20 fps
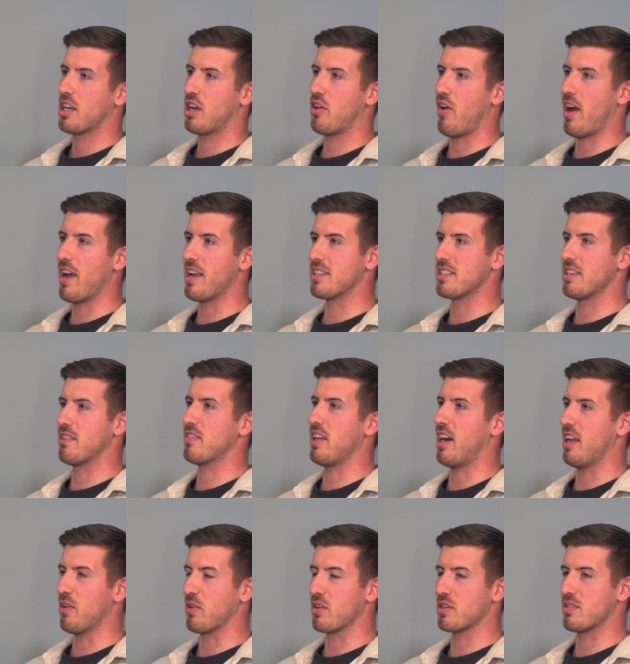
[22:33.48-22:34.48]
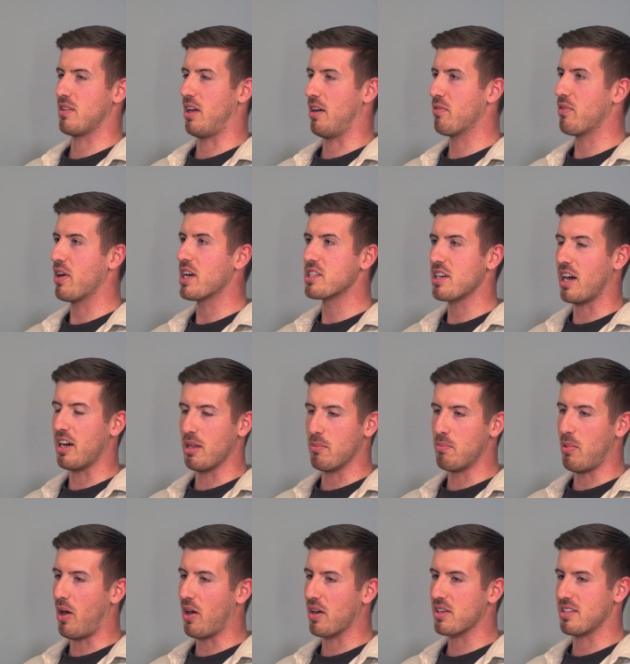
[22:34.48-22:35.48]
creative that looks like fresh out of the
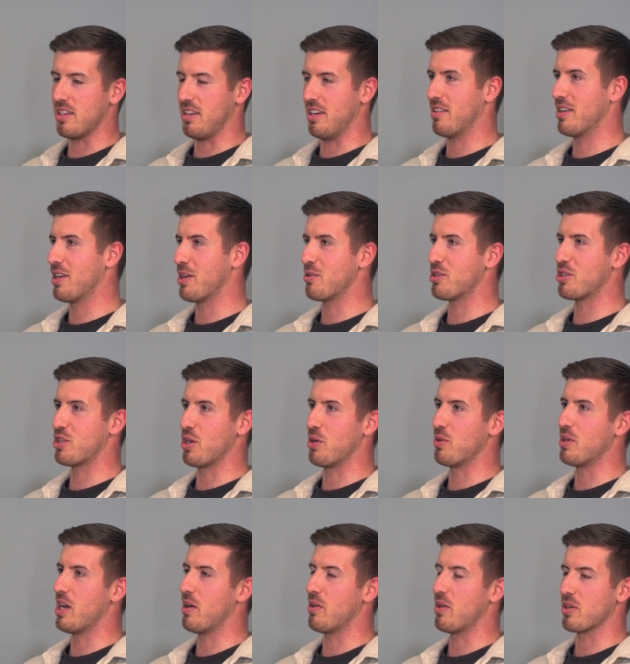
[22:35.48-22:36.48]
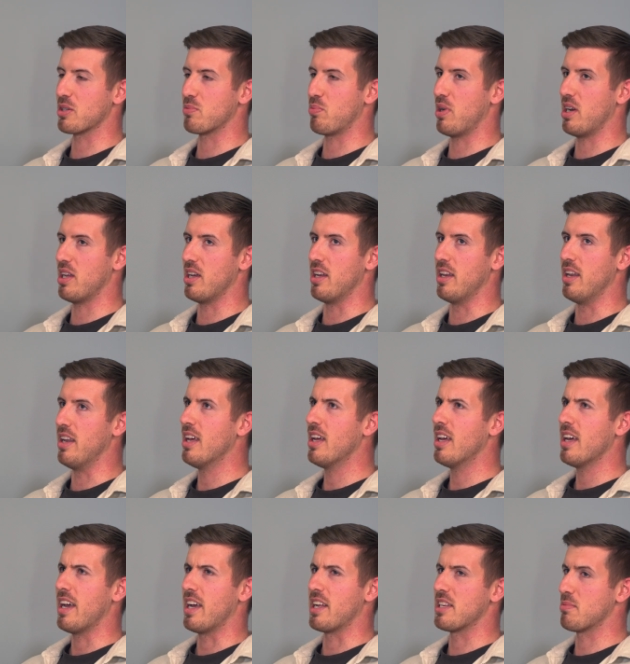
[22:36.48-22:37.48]
box at a new studio, looks brilliant.
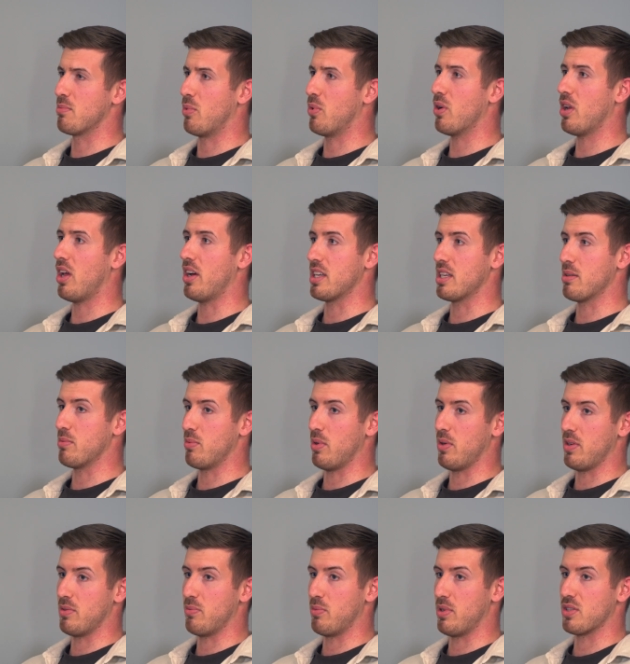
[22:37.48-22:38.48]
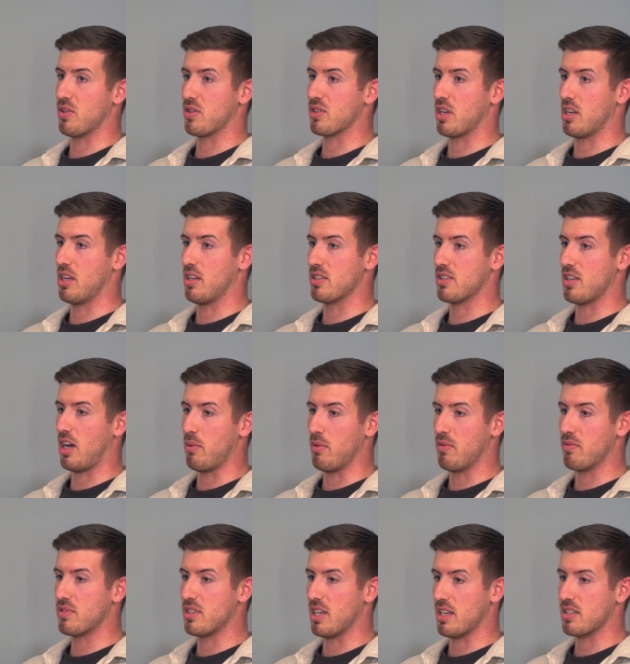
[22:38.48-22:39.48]
It's more like we touched on the start
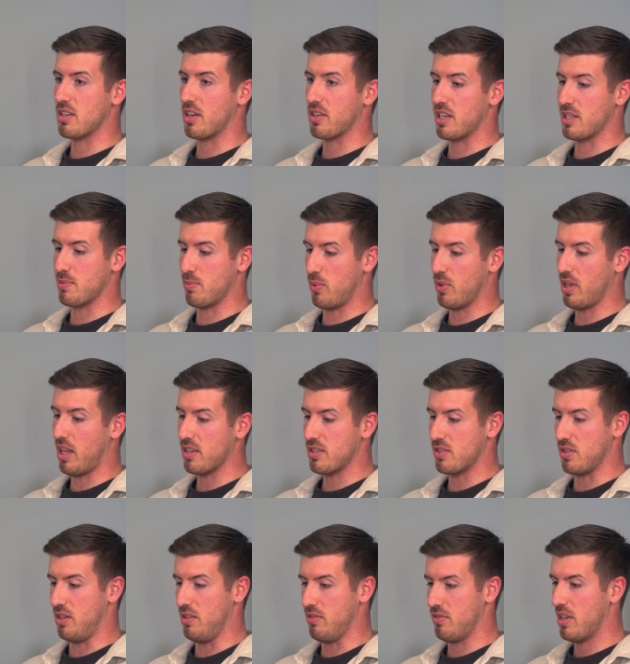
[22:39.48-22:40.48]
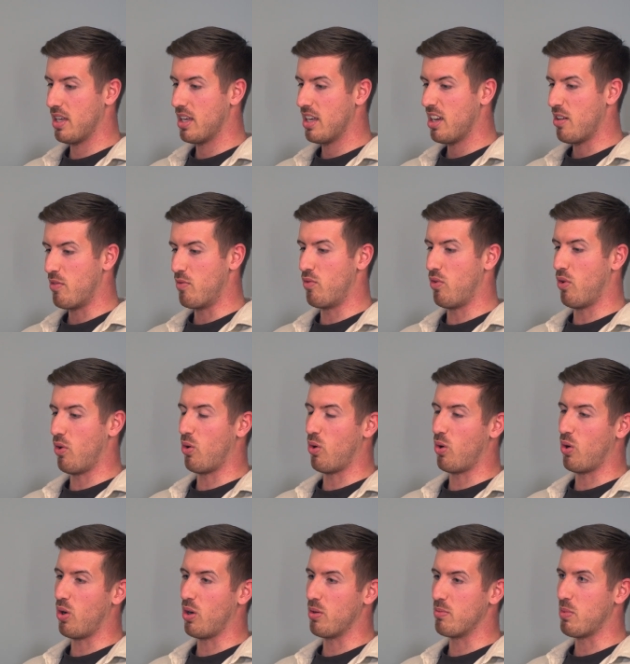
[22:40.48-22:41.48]
with TikTok. It's more that sort of
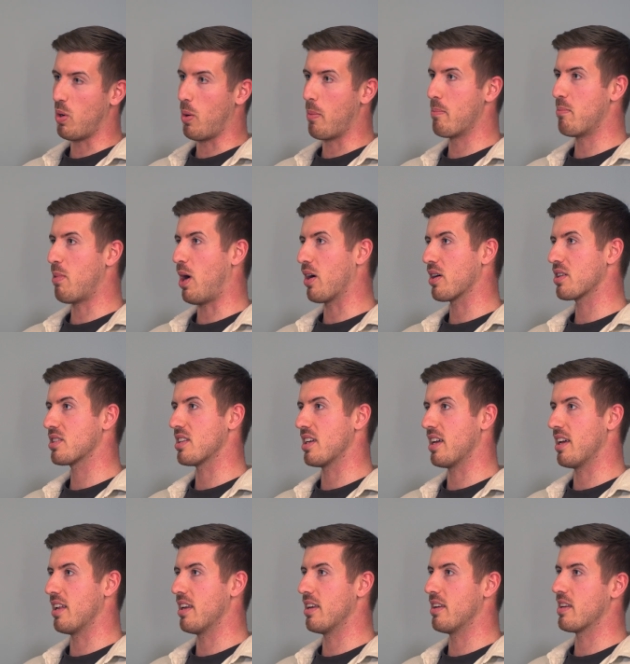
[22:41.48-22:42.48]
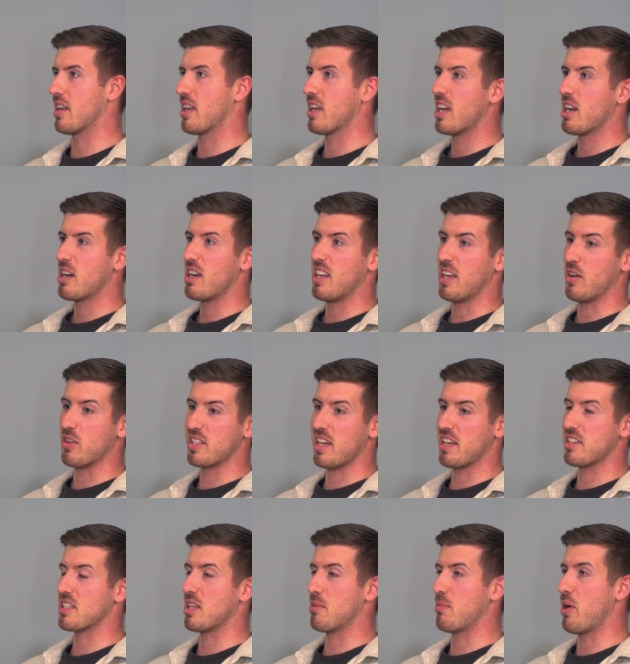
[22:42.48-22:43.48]
raw unboxing,
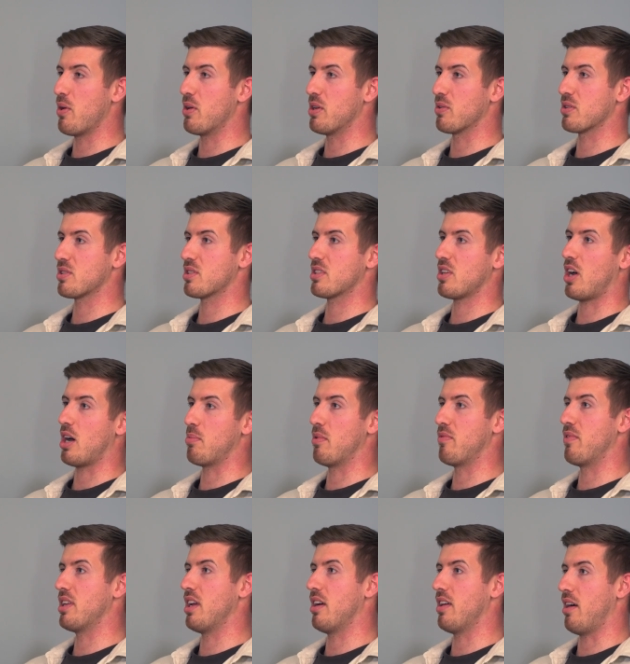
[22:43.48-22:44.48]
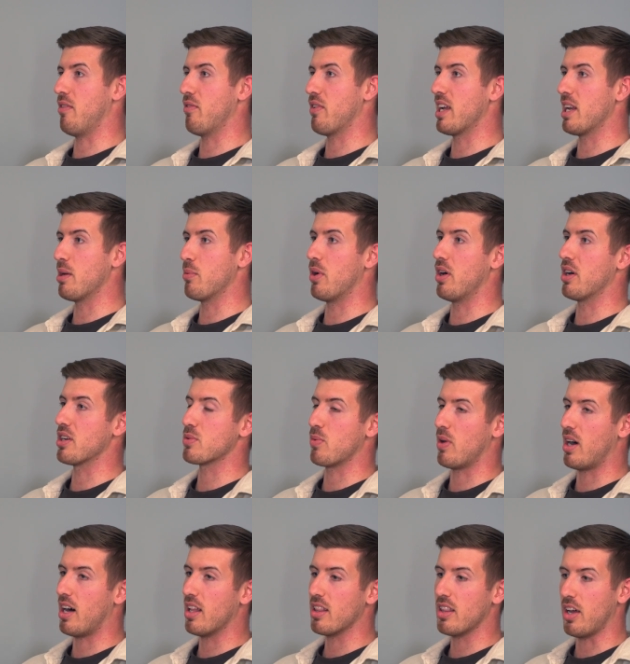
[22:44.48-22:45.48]
testimonials type of video that really works
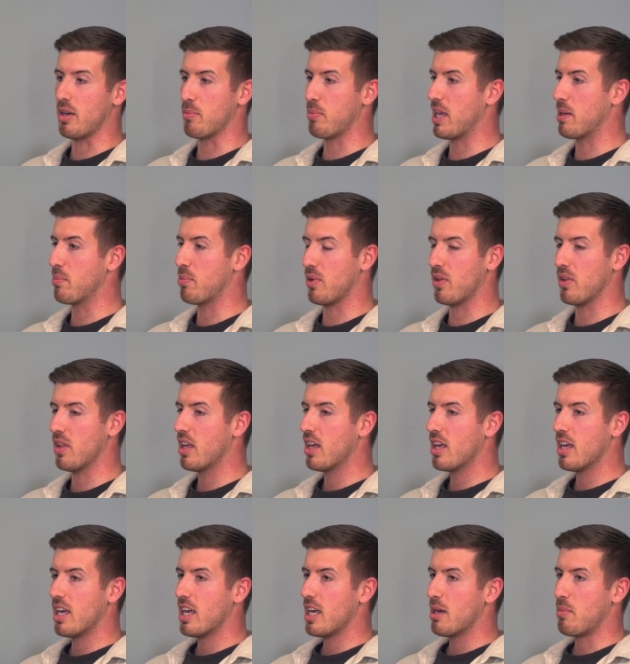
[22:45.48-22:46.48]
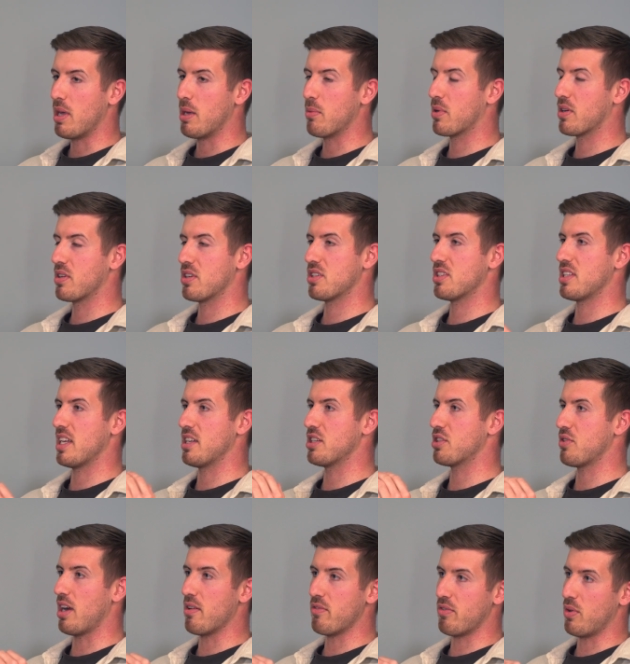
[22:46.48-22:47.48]
well. Like people can just see
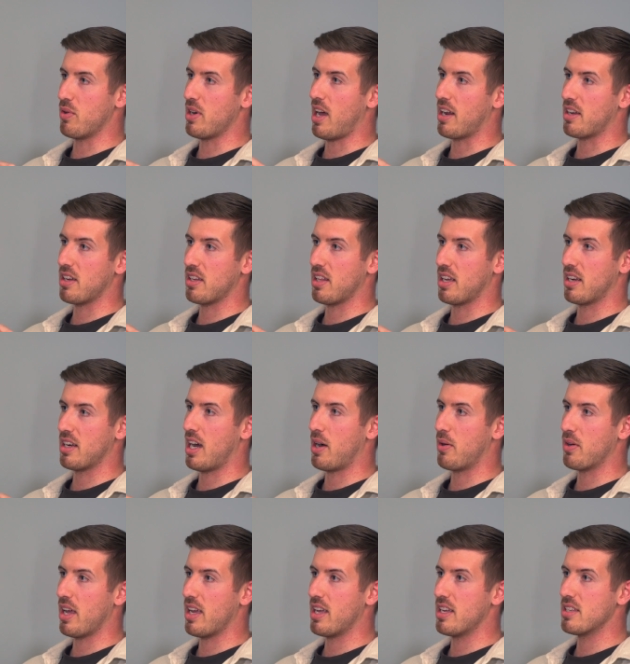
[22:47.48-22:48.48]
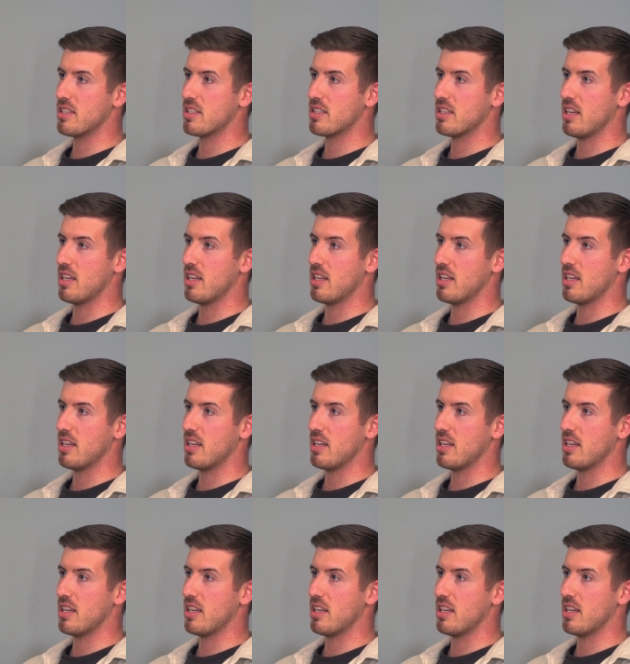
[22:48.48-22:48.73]
straight through an ad, I think, nowadays.